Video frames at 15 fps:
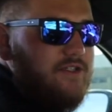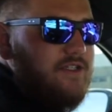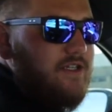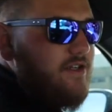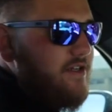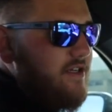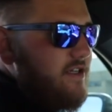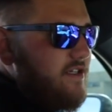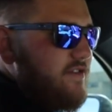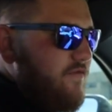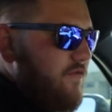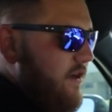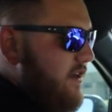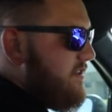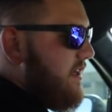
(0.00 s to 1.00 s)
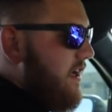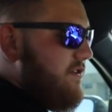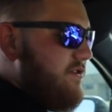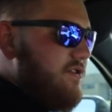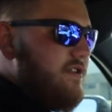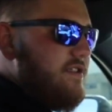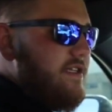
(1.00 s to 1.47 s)
you to your nearest friend's
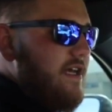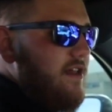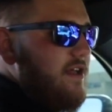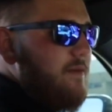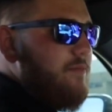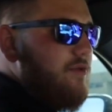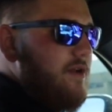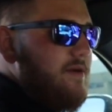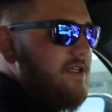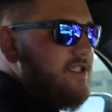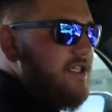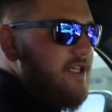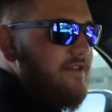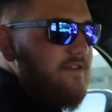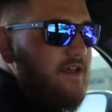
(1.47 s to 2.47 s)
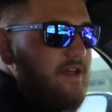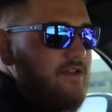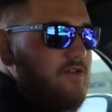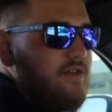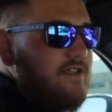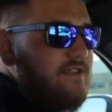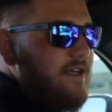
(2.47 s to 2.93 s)
house. You can tell it pretty much anything.
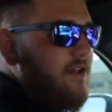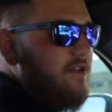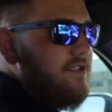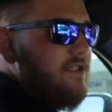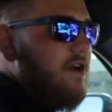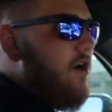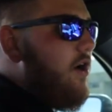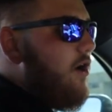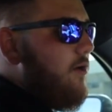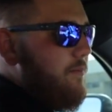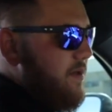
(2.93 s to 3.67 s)
You can tell it to call